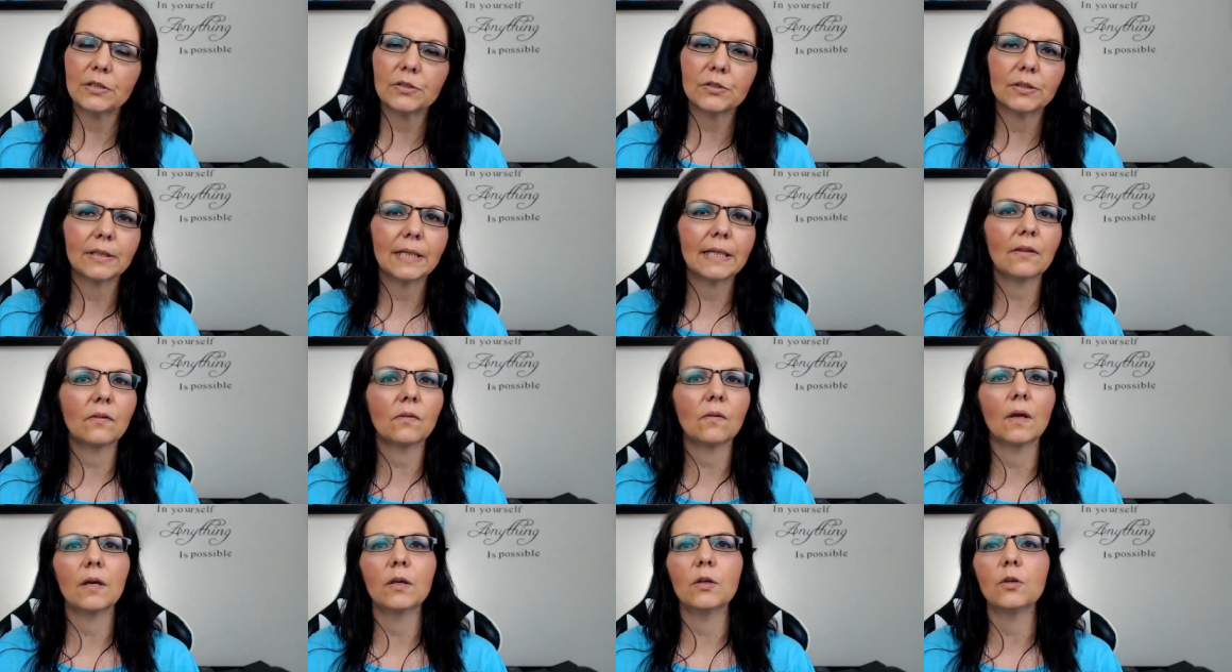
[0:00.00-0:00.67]
So
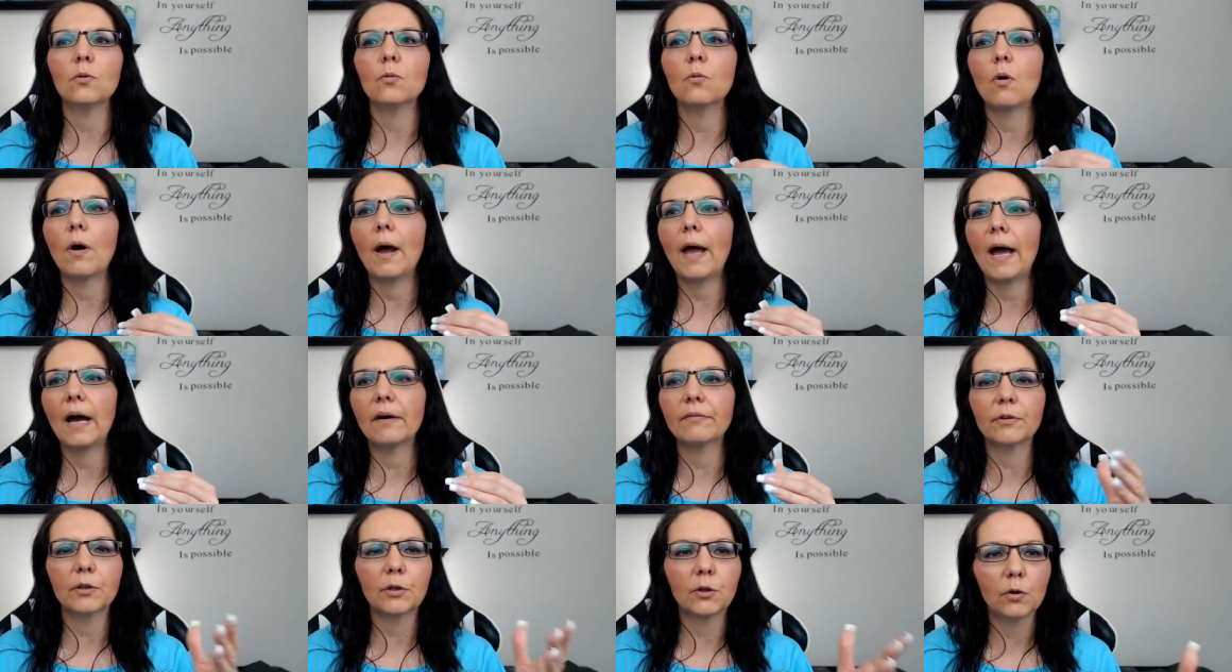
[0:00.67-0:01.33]
let's say you
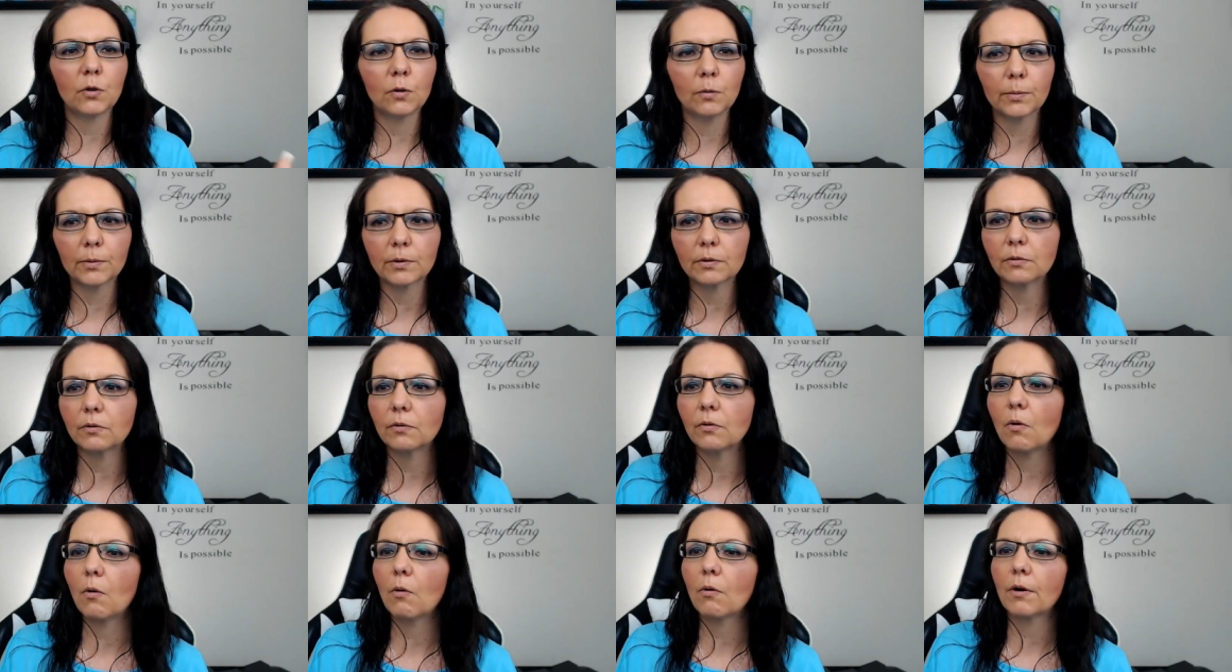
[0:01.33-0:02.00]
have a
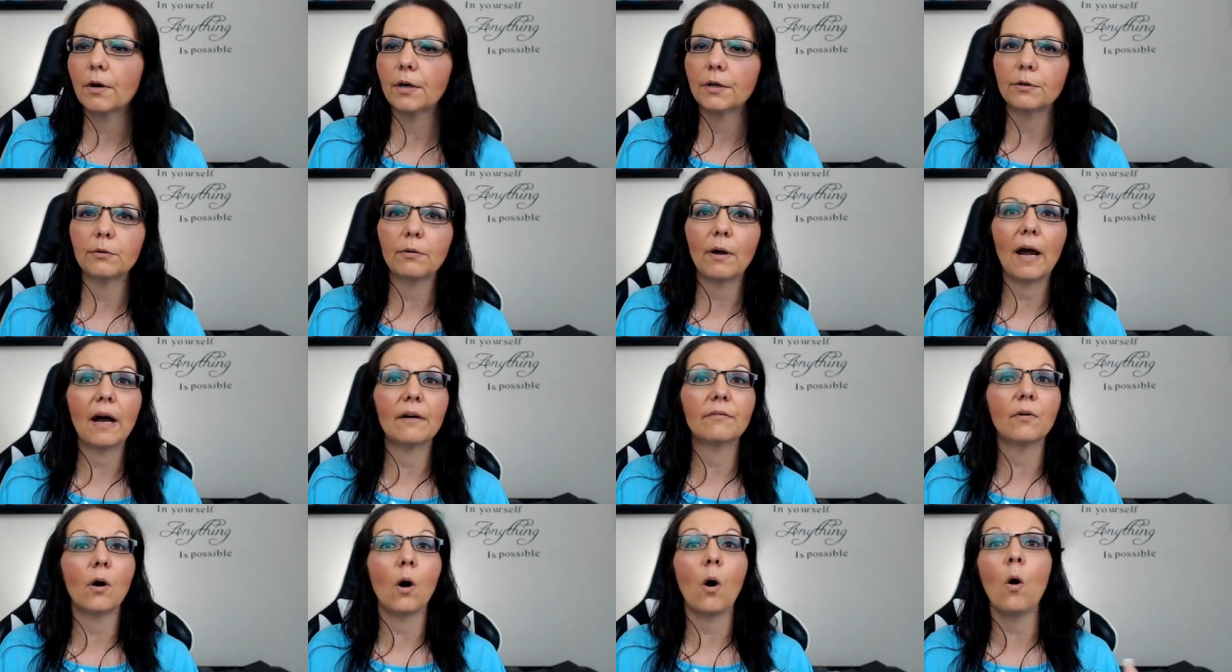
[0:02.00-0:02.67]
cubicle or you
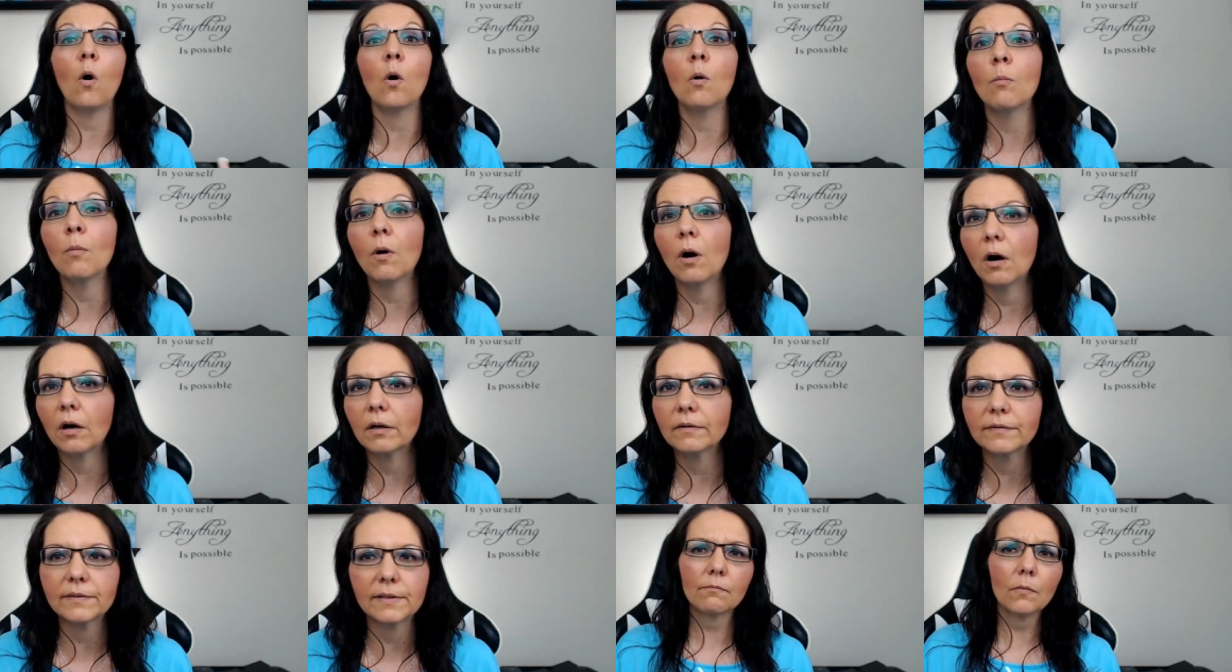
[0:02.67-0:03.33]
have a home
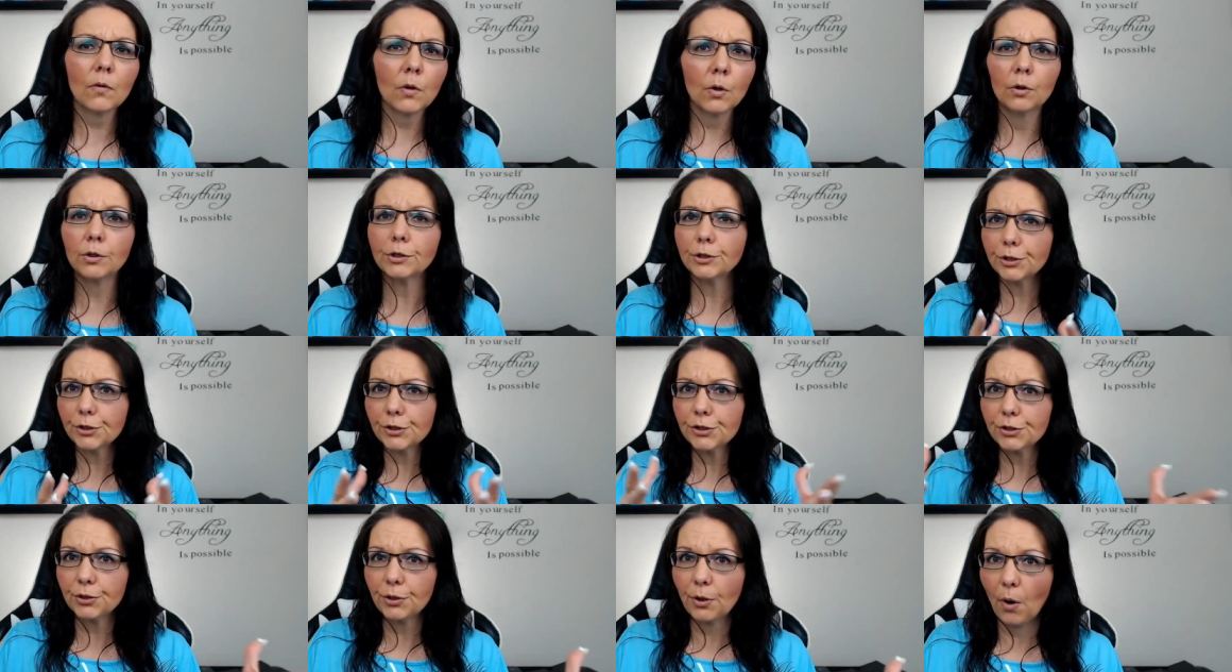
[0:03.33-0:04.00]
office or
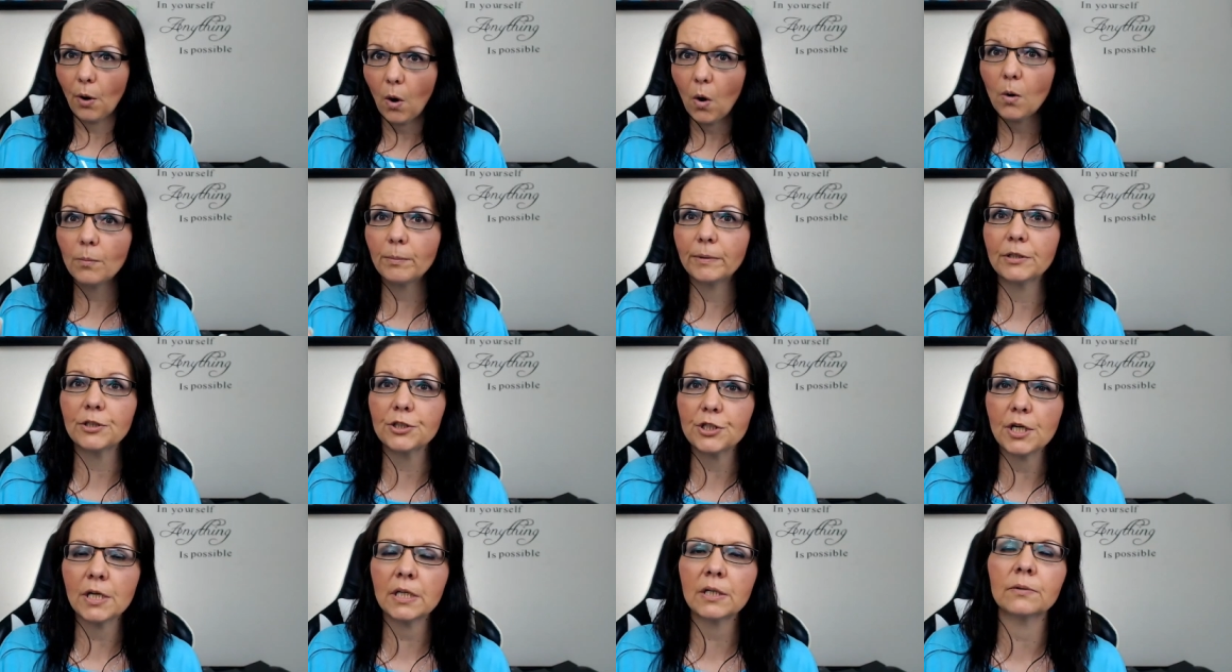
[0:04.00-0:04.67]
just your home in
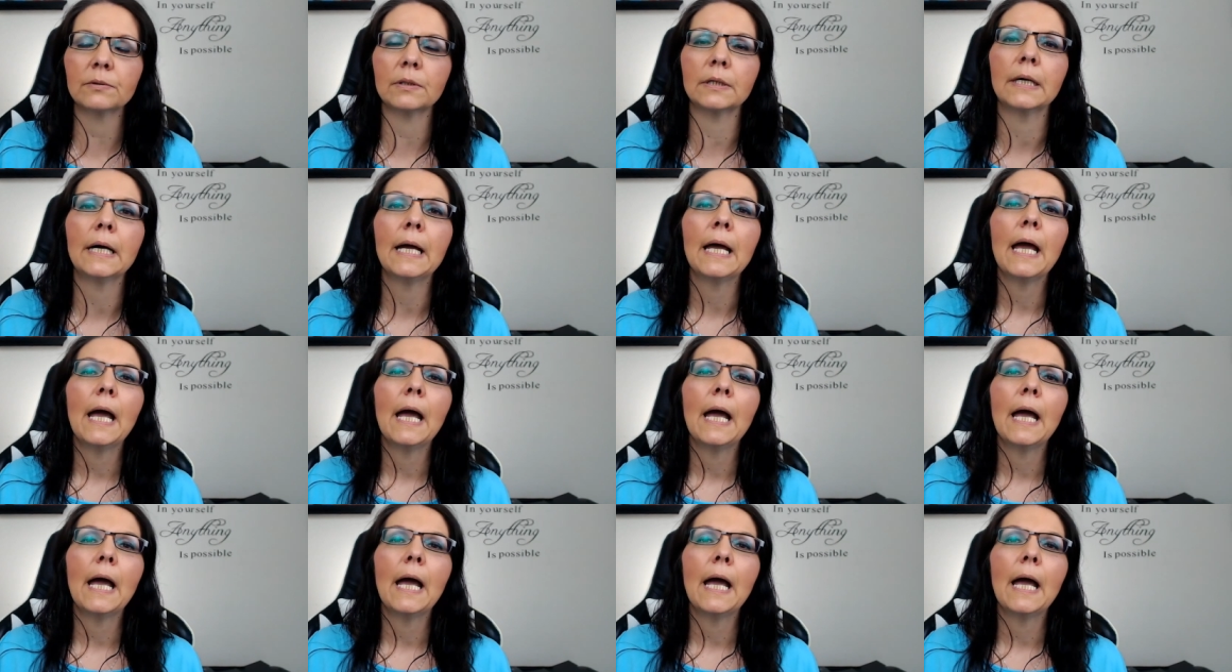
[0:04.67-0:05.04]
general.